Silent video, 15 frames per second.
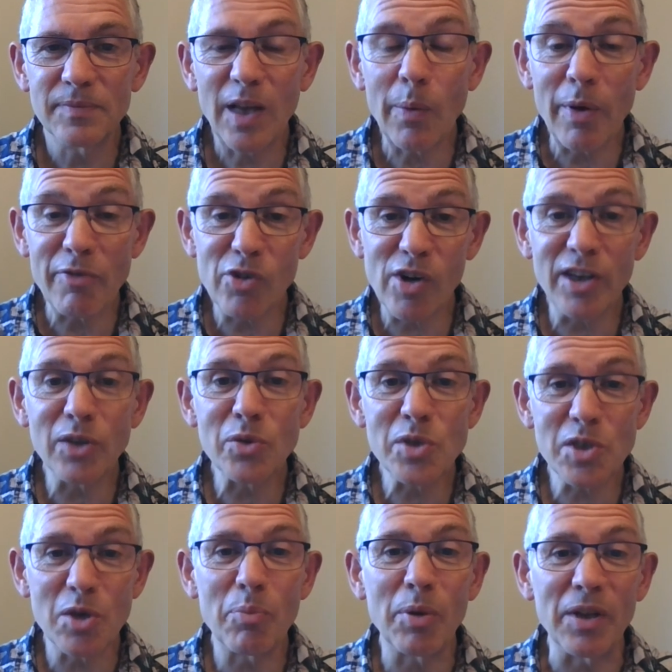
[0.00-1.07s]
However, I
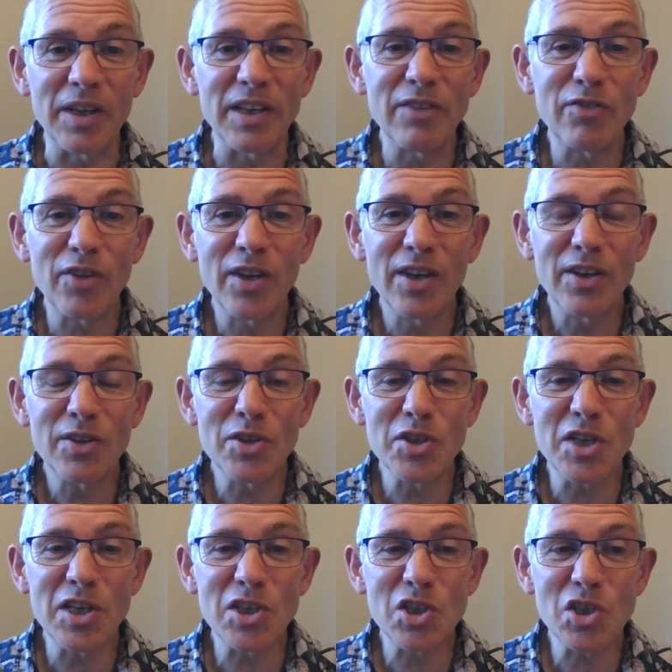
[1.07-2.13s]
also believe that
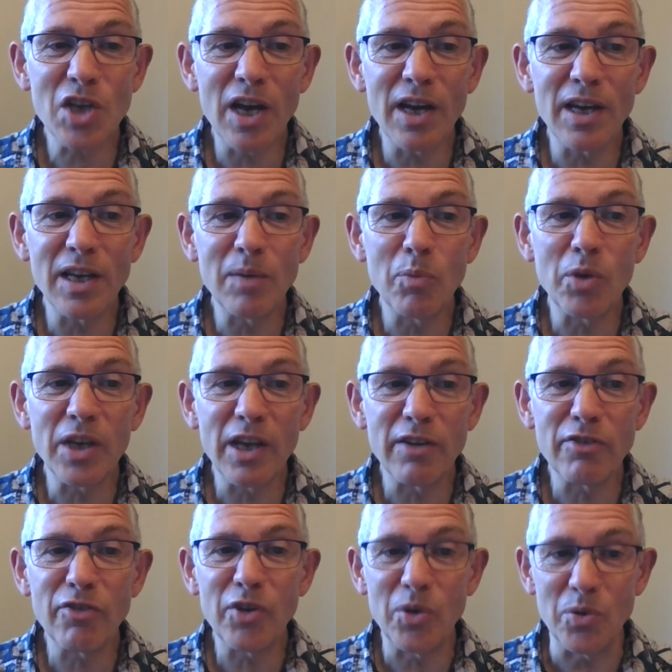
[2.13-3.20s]
each time we eat
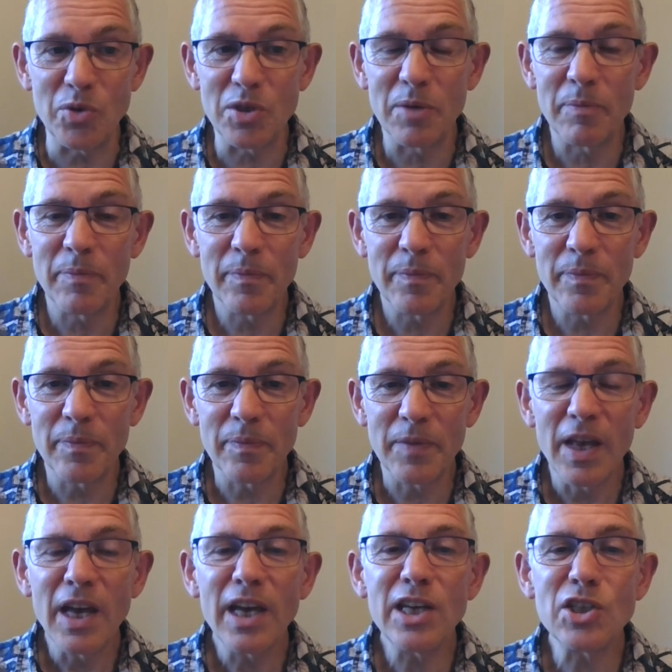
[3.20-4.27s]
food,
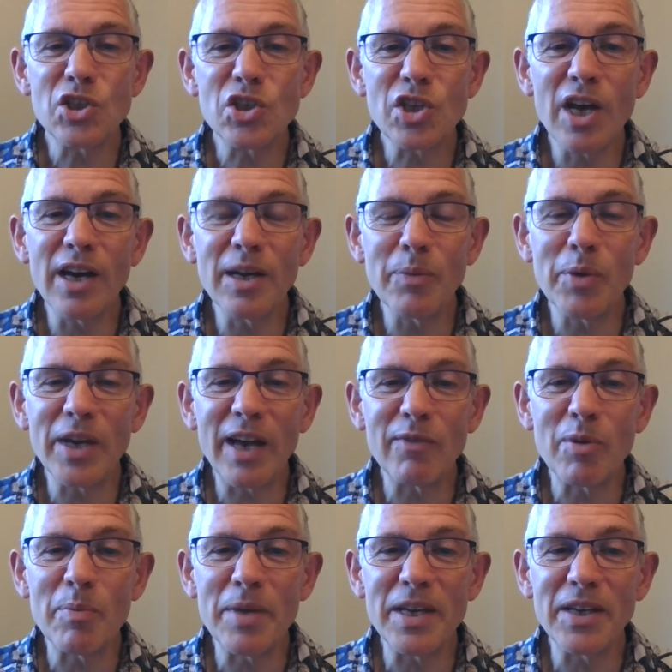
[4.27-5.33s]
each time we have
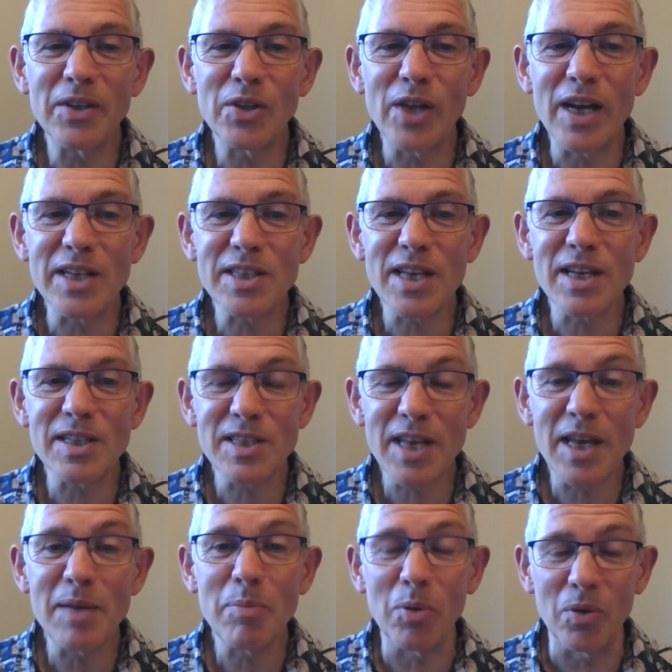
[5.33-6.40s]
a meal at our
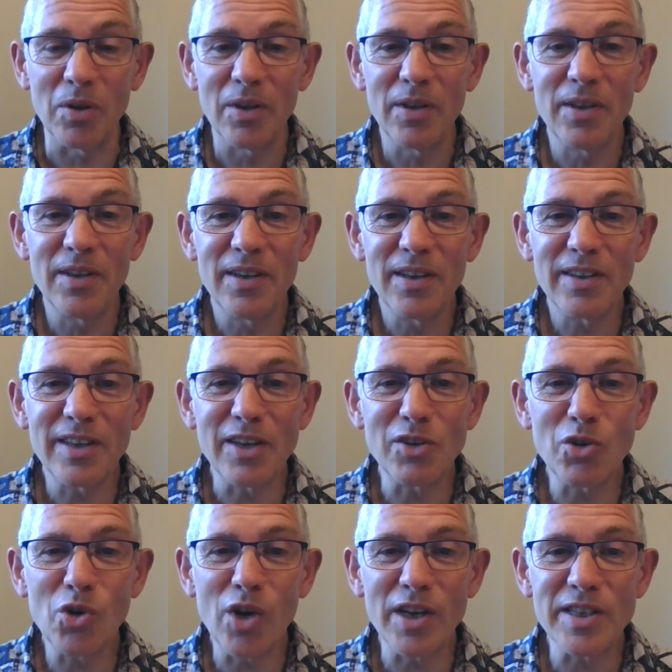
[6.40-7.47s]
table, then
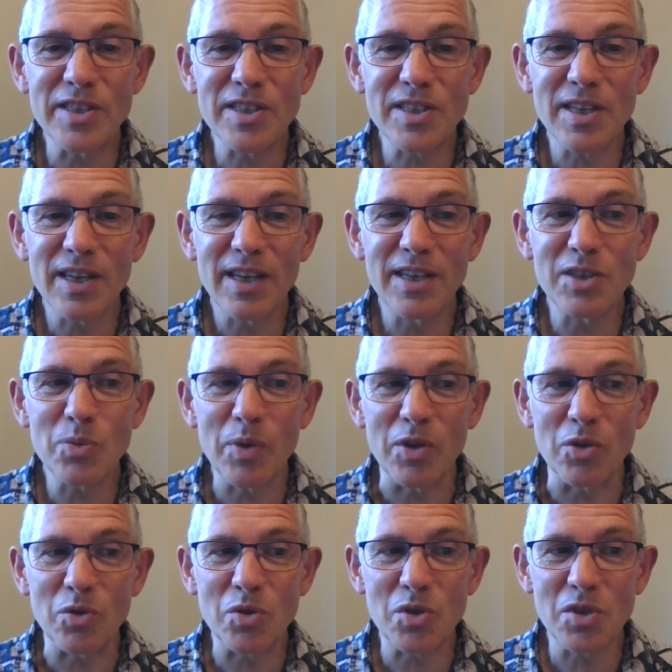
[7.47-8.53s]
Christ is with
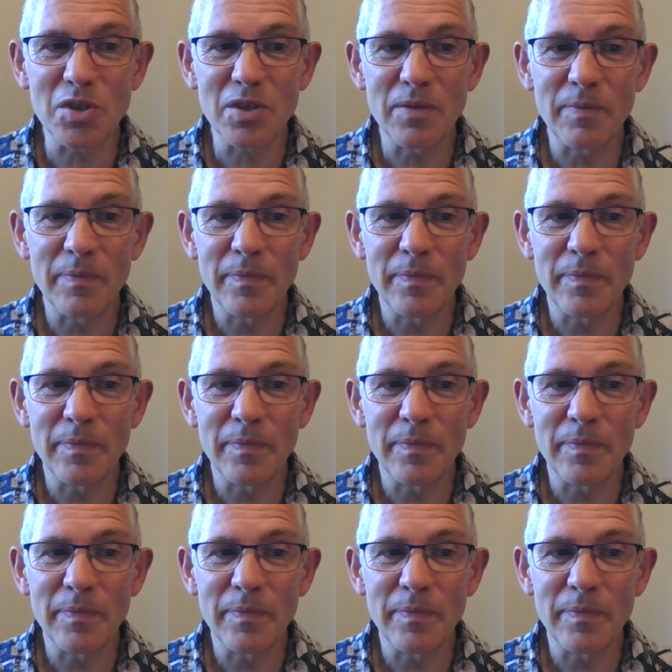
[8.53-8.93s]
us.